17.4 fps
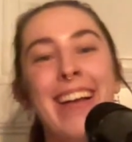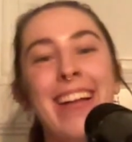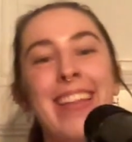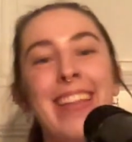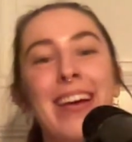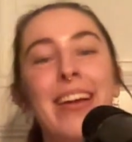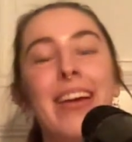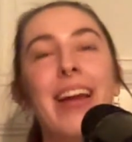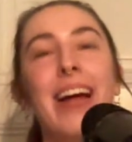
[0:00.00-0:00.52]

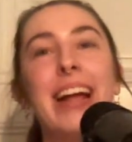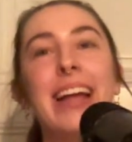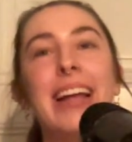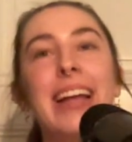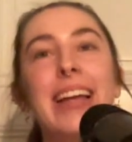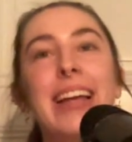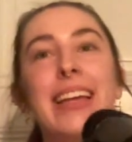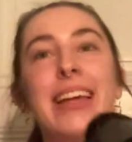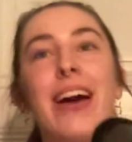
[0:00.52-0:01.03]
That, like,
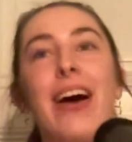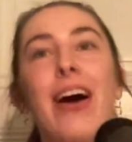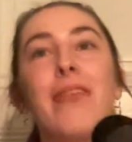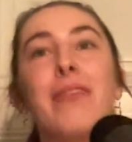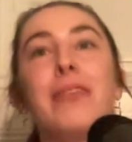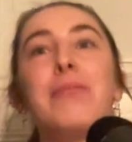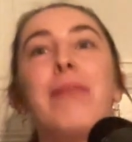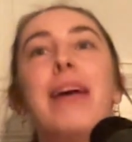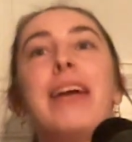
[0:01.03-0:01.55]
yeah, I
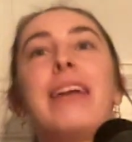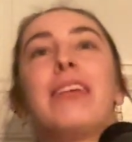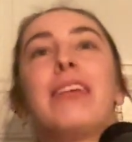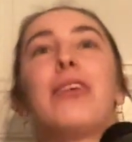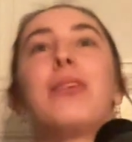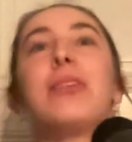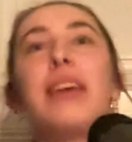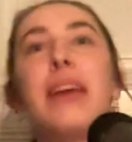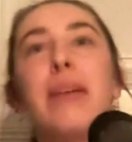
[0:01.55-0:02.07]
was made in
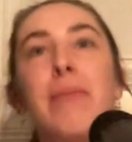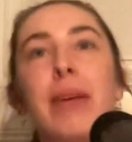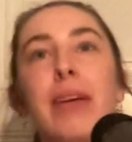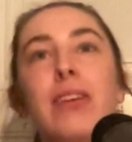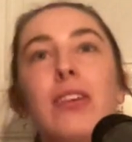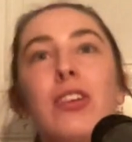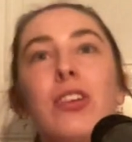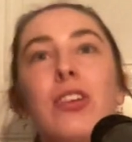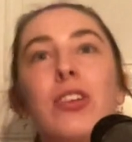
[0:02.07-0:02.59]
God's
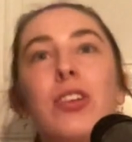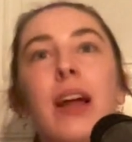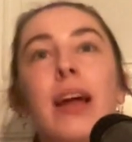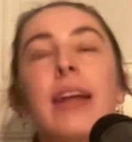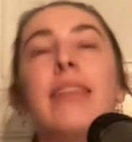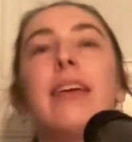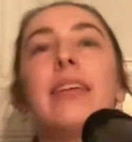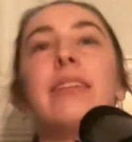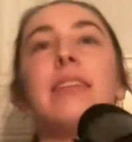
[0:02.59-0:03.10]
image.
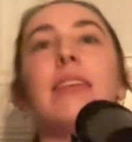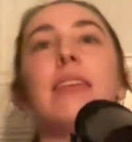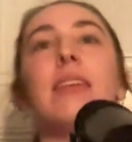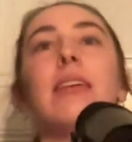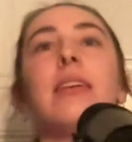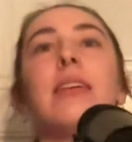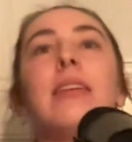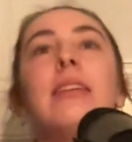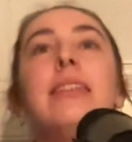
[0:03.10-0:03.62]
Like, there's
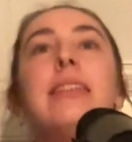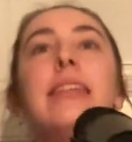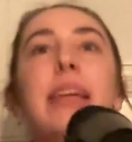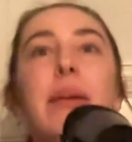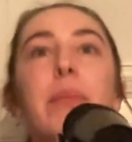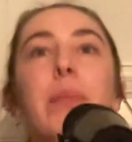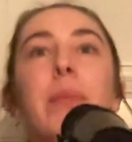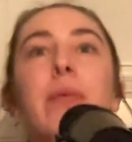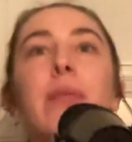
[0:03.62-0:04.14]
a
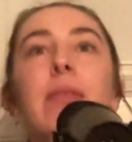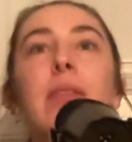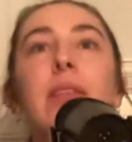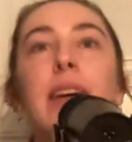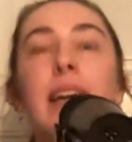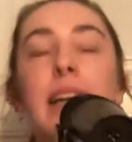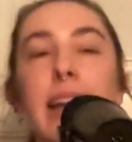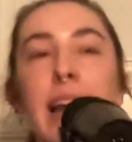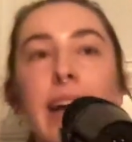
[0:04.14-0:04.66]
deep
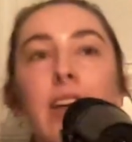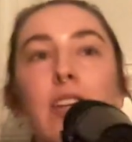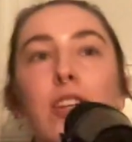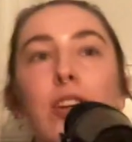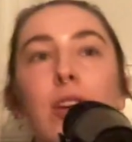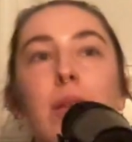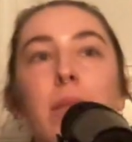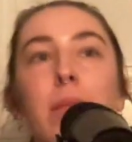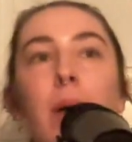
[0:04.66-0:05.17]

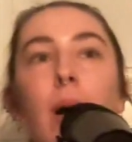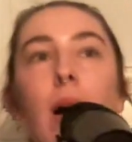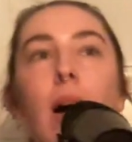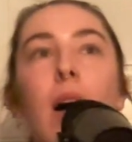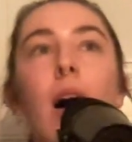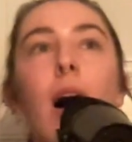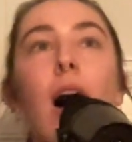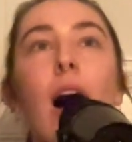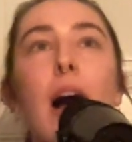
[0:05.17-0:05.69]
connection, but
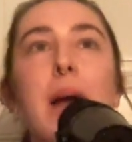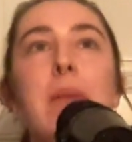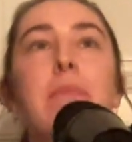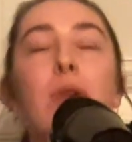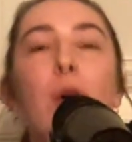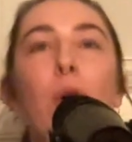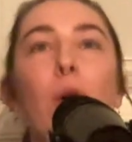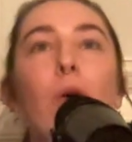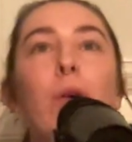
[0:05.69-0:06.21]
I am
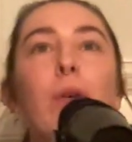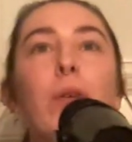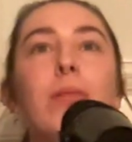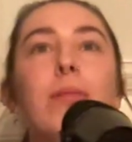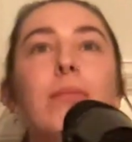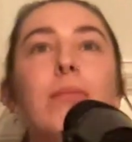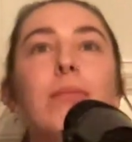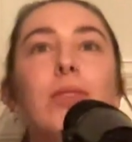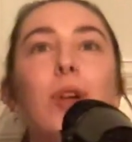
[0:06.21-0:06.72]
not
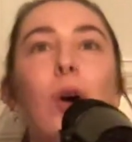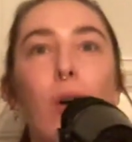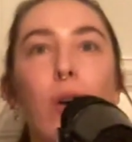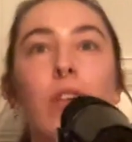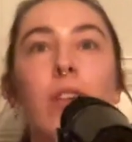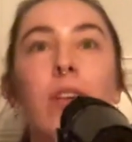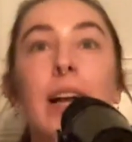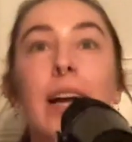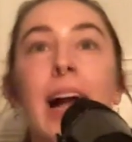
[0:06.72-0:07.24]

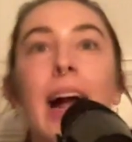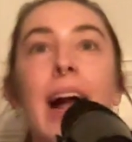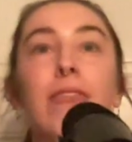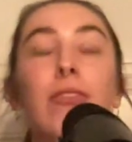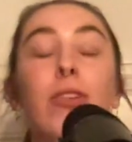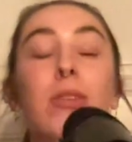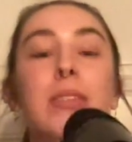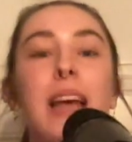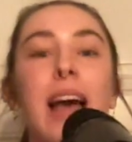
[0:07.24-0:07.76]
God. Like, I have
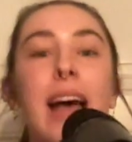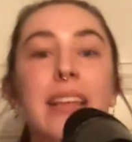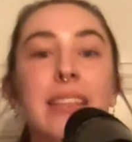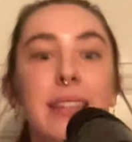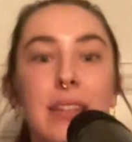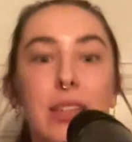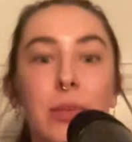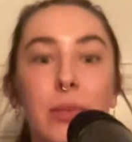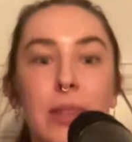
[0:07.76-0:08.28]
God's
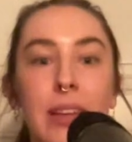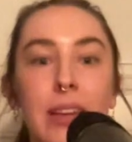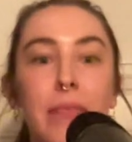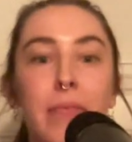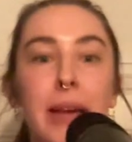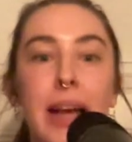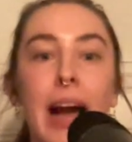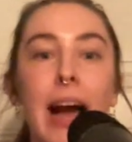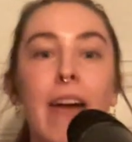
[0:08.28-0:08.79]
essence within
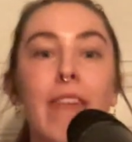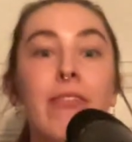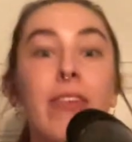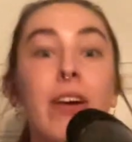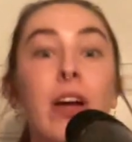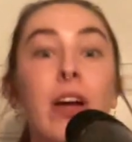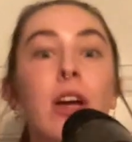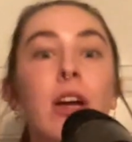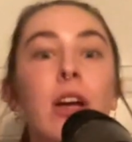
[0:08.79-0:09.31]
me. I have
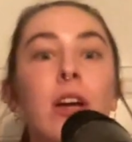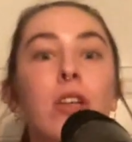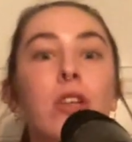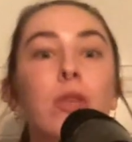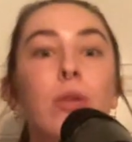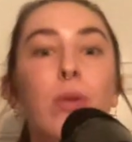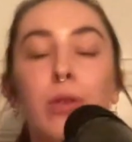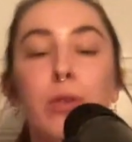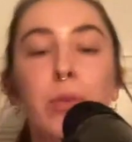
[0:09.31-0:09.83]

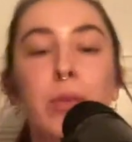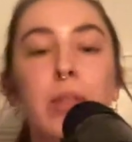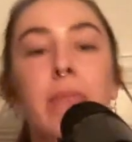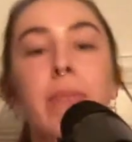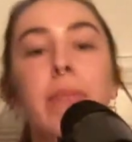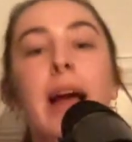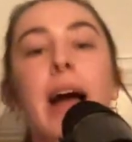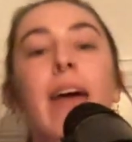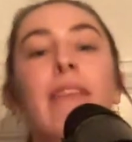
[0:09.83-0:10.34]
source within
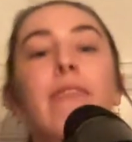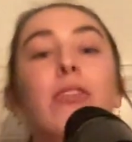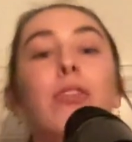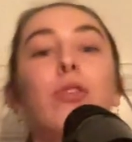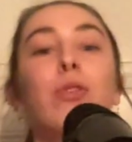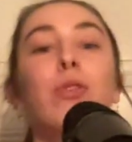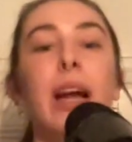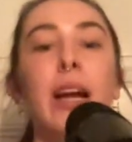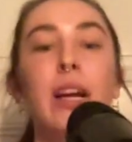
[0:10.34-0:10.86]
me. I have
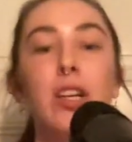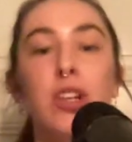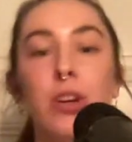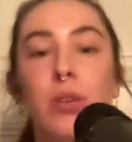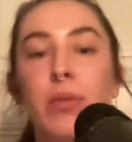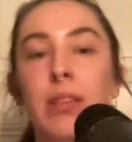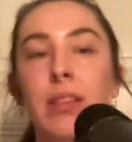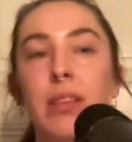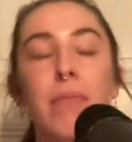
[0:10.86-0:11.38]
creation
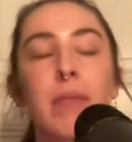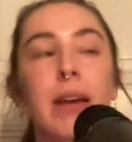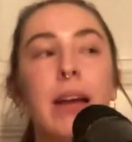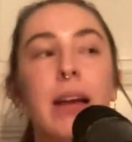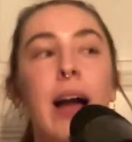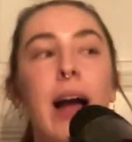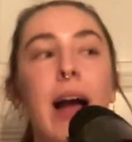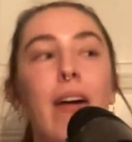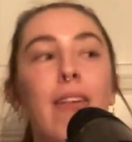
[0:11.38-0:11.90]
within me.
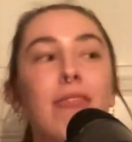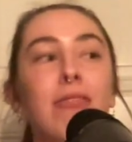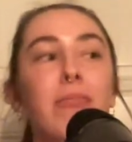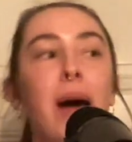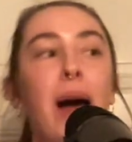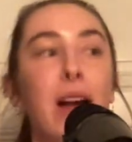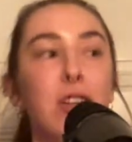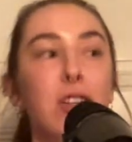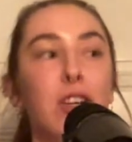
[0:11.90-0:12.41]
I have
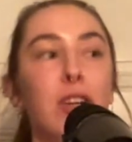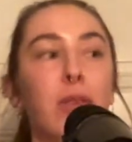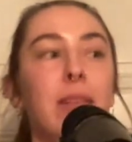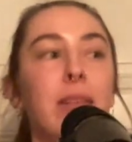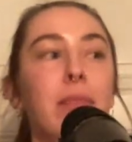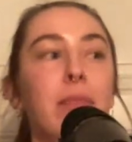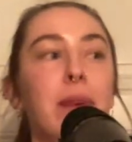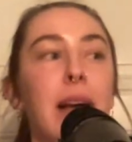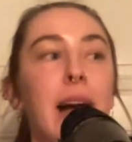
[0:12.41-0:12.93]
passion
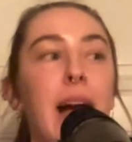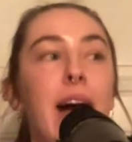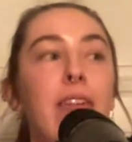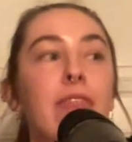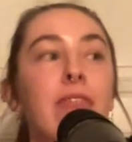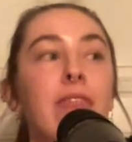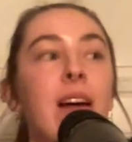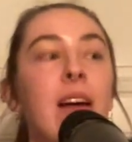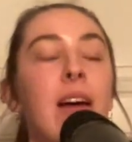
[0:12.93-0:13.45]
within me. I
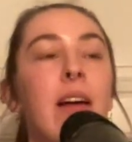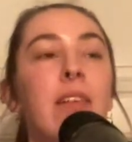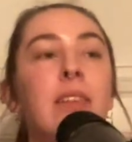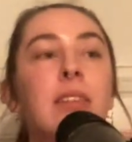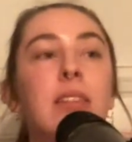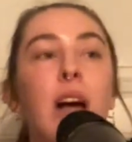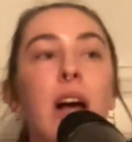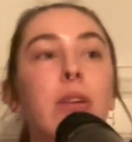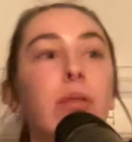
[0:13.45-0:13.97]
have
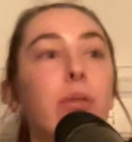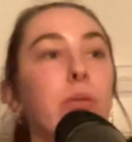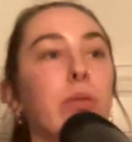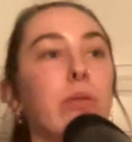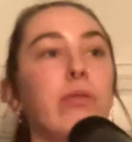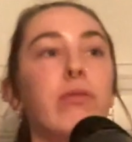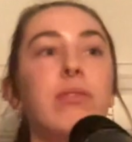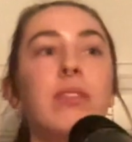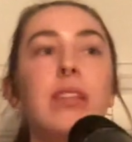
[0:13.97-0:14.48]
cycles
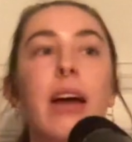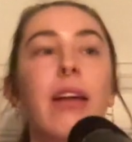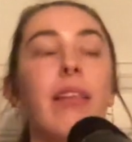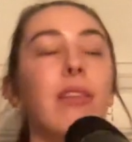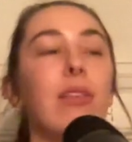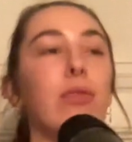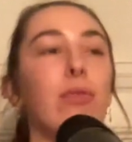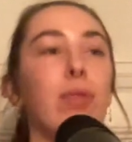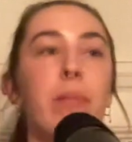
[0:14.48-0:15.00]
of death
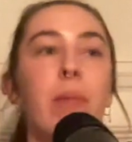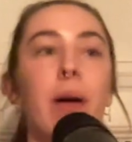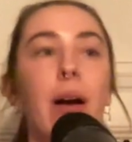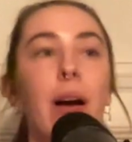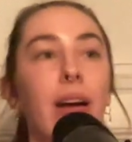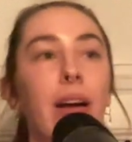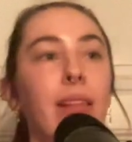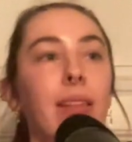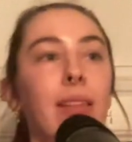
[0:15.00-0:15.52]
and
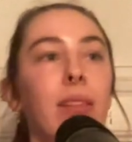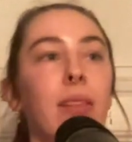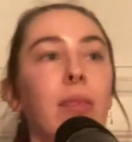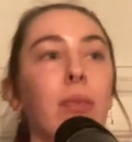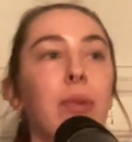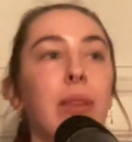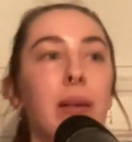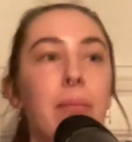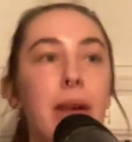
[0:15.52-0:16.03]
rebirth
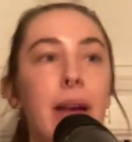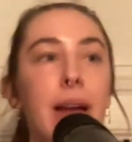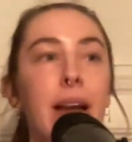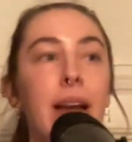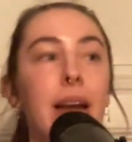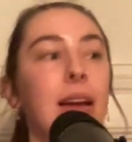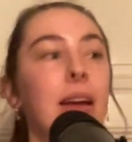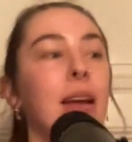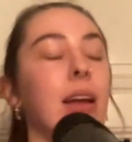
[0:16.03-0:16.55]
within
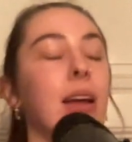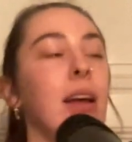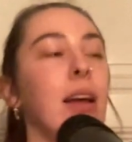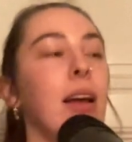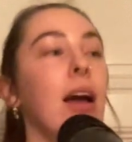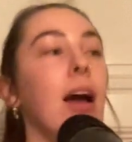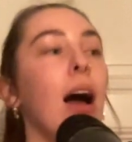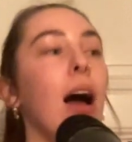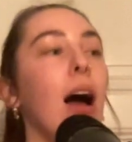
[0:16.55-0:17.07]
me.
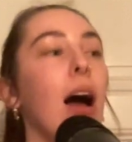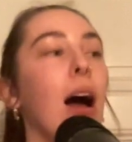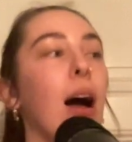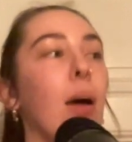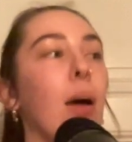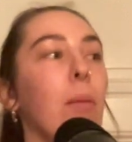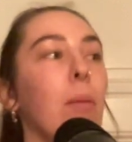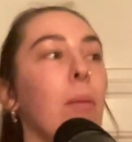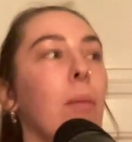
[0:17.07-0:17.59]

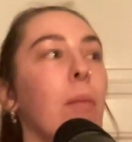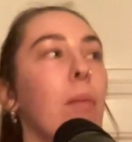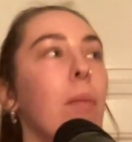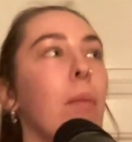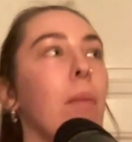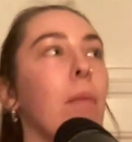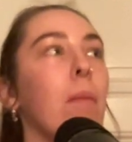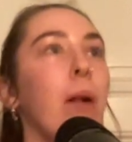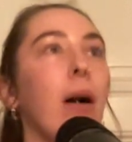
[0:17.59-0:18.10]

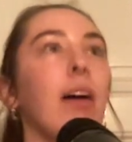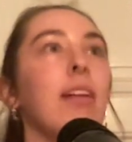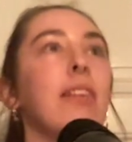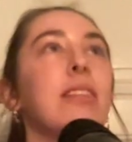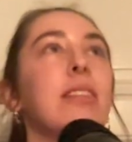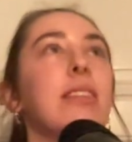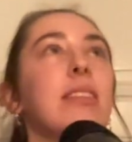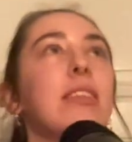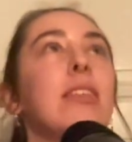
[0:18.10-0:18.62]

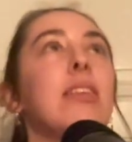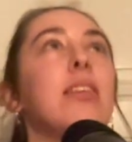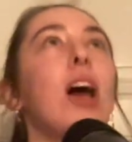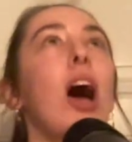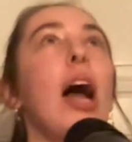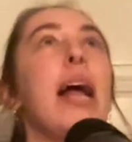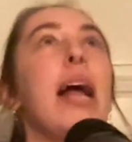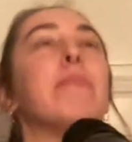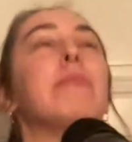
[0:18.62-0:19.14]
But
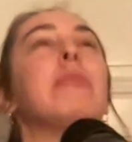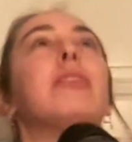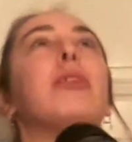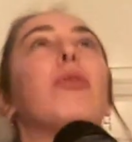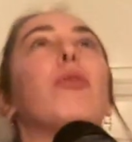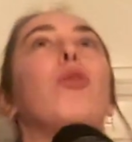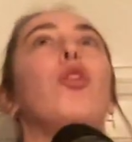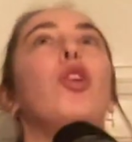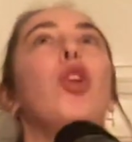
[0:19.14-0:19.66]
I am
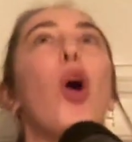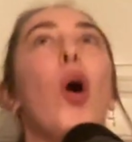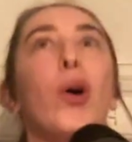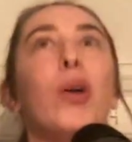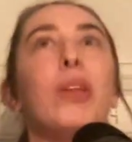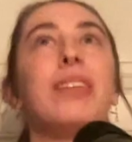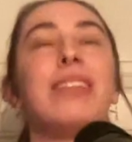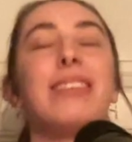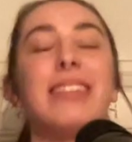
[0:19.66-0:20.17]
still
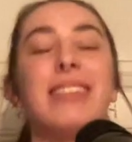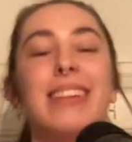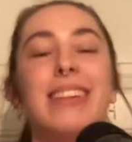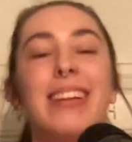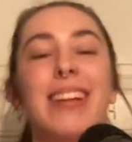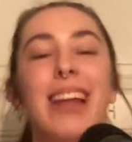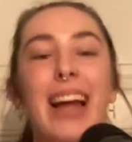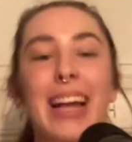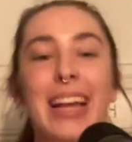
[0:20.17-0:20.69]
not
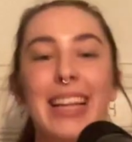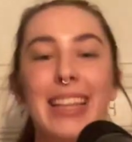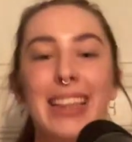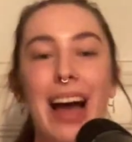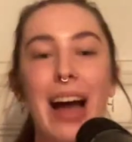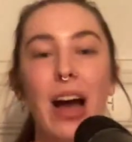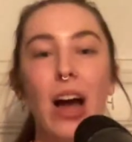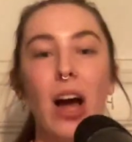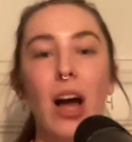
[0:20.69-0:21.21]
like
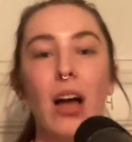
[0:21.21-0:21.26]
that